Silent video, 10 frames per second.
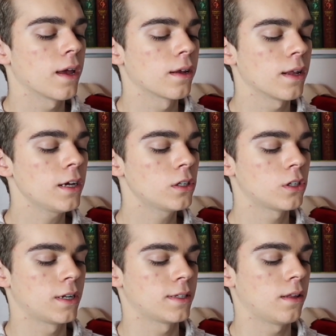I'd like to
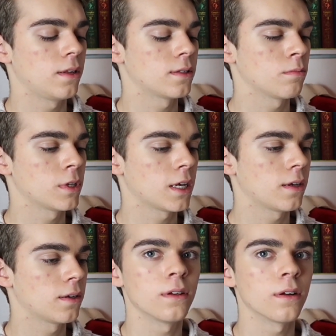try to sell these
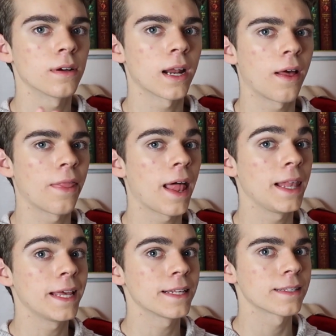someday, you know, get on that
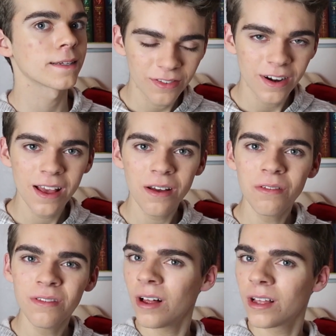list. For
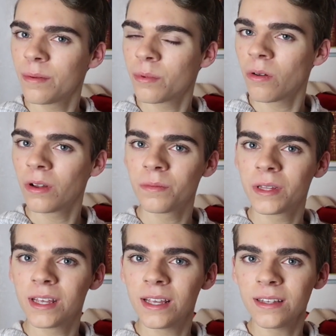now, I'll keep rolling
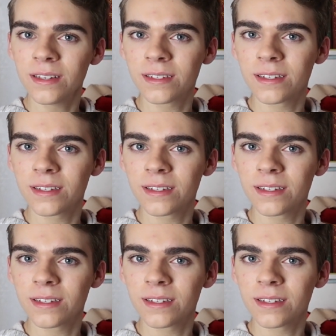with these.